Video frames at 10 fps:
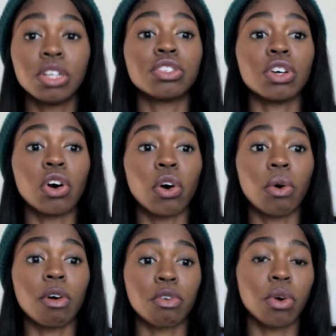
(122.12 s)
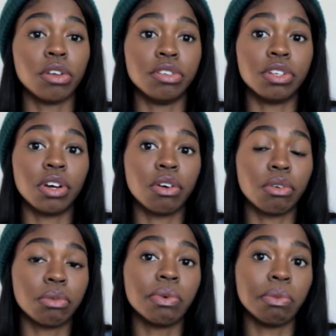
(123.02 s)
so of course you
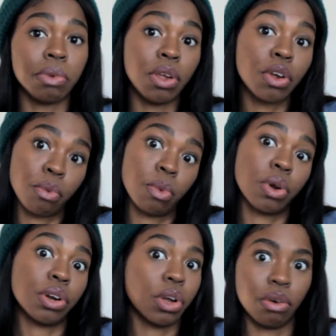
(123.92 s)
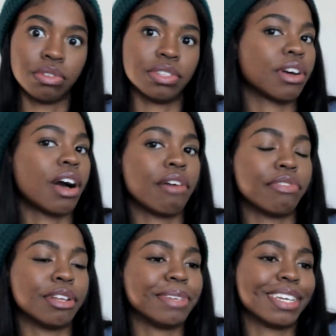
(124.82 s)
know we're we're gonna go to the
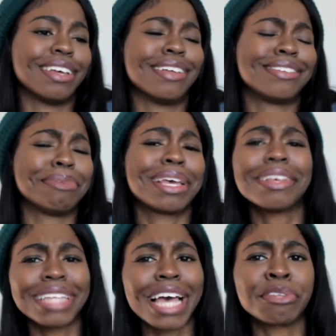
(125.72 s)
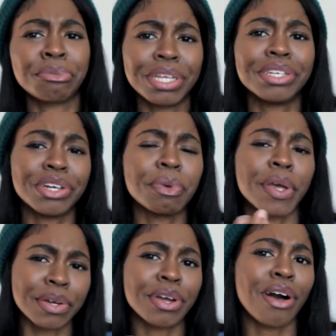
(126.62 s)
coffin because because that's what we do we
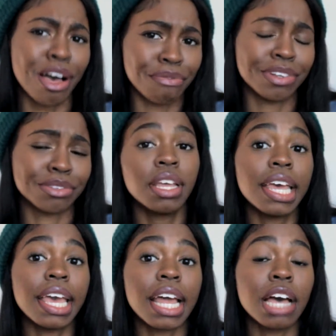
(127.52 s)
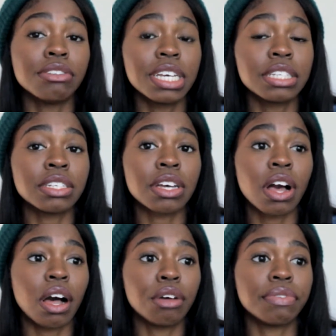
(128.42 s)
go to coffins and as we get to the
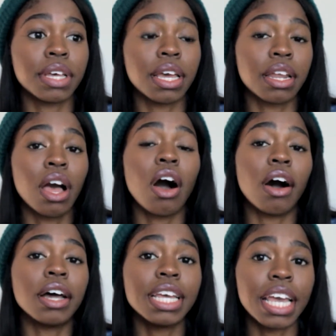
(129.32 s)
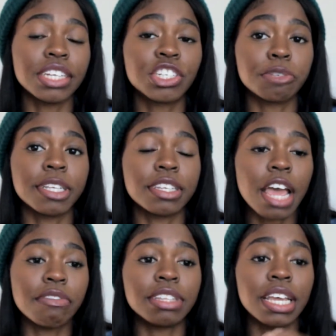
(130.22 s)
coffin all the instruments and
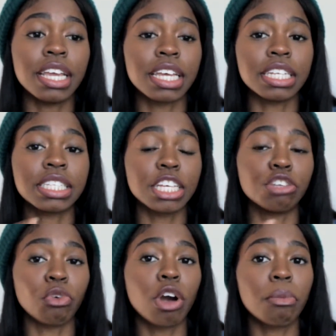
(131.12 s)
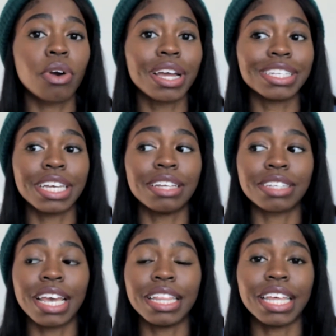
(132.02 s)
everything gets gets more and more intense and